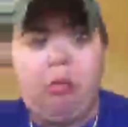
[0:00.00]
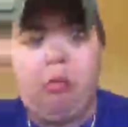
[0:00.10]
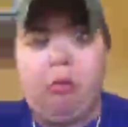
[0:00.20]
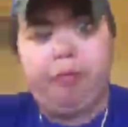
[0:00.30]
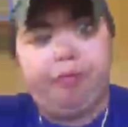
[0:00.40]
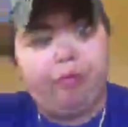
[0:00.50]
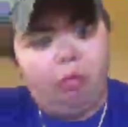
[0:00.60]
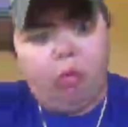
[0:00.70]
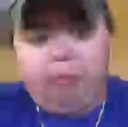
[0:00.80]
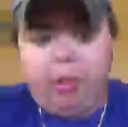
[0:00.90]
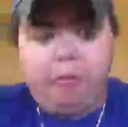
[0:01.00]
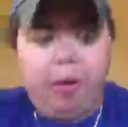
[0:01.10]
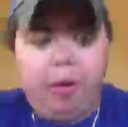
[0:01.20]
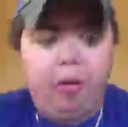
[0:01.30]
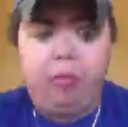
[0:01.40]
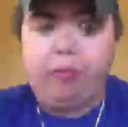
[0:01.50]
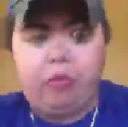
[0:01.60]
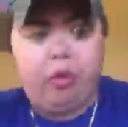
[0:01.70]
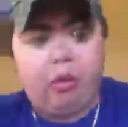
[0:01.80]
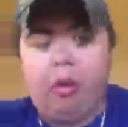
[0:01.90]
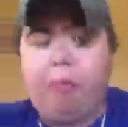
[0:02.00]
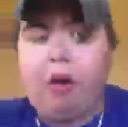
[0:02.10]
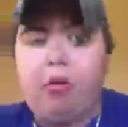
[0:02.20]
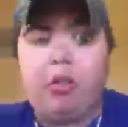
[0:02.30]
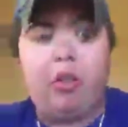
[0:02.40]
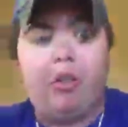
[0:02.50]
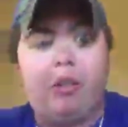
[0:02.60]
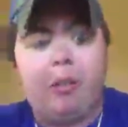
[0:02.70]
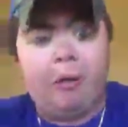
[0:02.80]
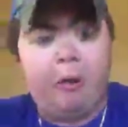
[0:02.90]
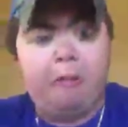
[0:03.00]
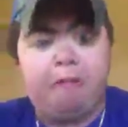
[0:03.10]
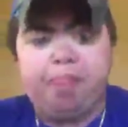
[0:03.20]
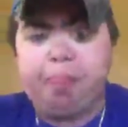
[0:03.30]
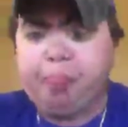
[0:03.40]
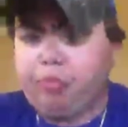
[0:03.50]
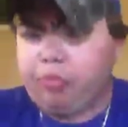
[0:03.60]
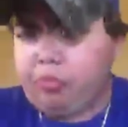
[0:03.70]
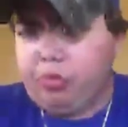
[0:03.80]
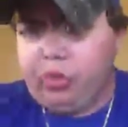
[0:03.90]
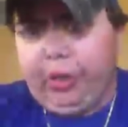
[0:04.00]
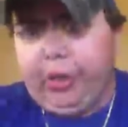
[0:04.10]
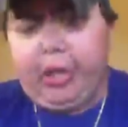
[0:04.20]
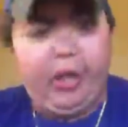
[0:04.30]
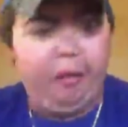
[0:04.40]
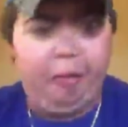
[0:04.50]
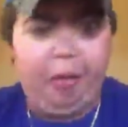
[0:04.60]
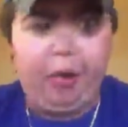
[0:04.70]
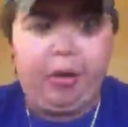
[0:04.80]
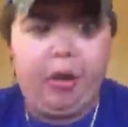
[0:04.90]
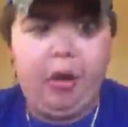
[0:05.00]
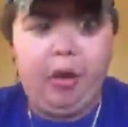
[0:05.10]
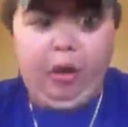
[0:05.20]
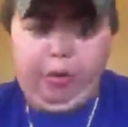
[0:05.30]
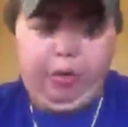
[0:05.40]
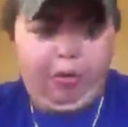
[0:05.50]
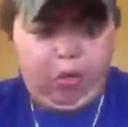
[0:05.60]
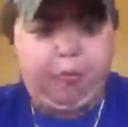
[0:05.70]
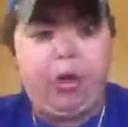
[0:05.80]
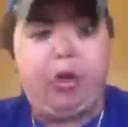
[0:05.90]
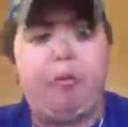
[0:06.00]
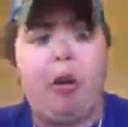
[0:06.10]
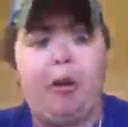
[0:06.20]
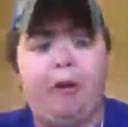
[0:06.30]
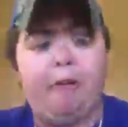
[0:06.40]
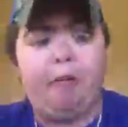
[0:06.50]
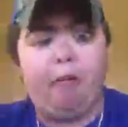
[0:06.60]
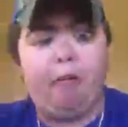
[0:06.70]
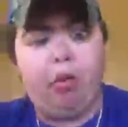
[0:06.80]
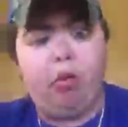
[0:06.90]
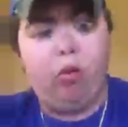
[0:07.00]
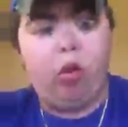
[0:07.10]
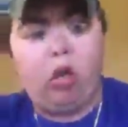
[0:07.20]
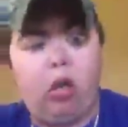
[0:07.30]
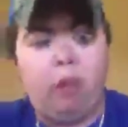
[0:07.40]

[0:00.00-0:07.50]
I'm gonna make my own get my own tickets." And I hit up a buddy, a really close buddy of mine, who